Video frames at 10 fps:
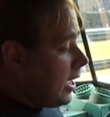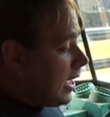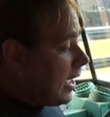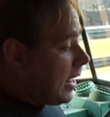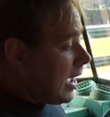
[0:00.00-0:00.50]

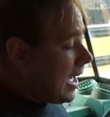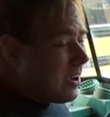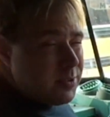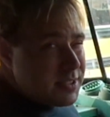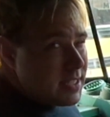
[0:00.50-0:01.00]
And
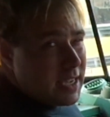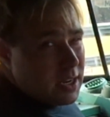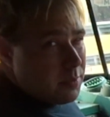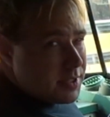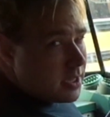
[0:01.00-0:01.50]
I was thinking
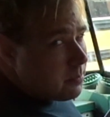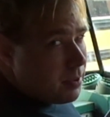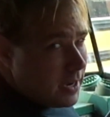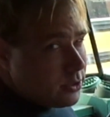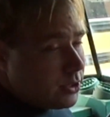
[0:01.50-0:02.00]
it was a
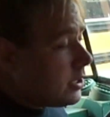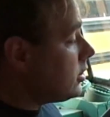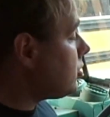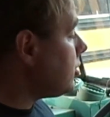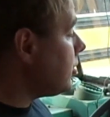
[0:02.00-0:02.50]
compression
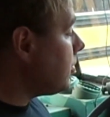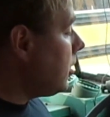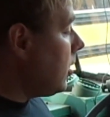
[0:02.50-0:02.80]
issue.